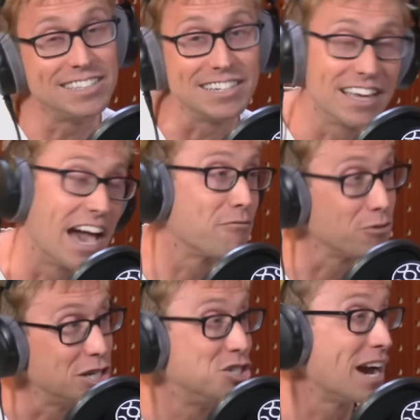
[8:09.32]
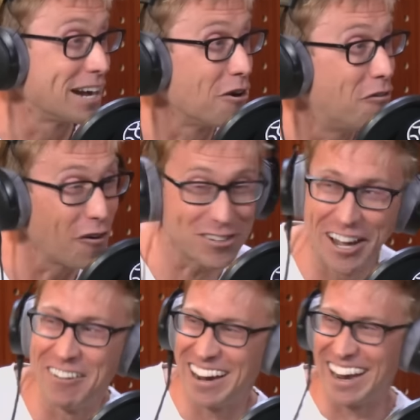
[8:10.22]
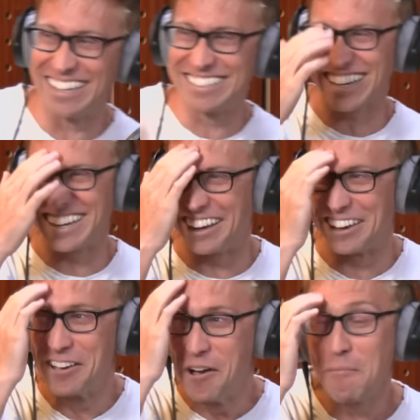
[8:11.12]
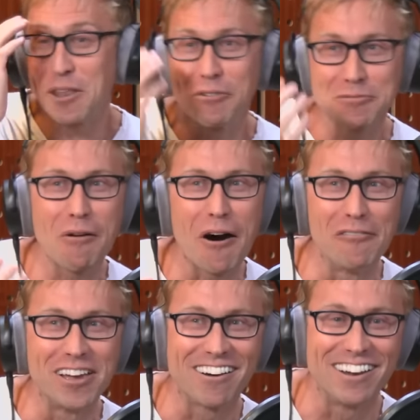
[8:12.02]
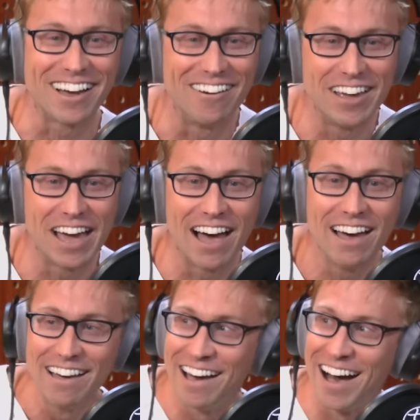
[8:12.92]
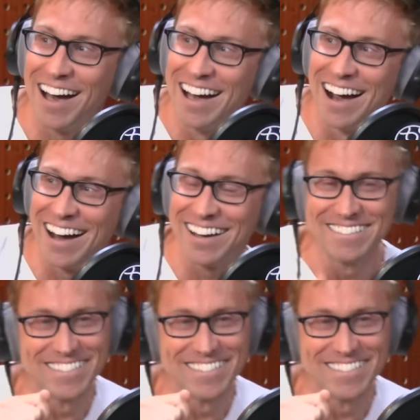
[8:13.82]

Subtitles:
he didn't get everyone a jack off onto it. But there was part of me kind of going, yeah, huh?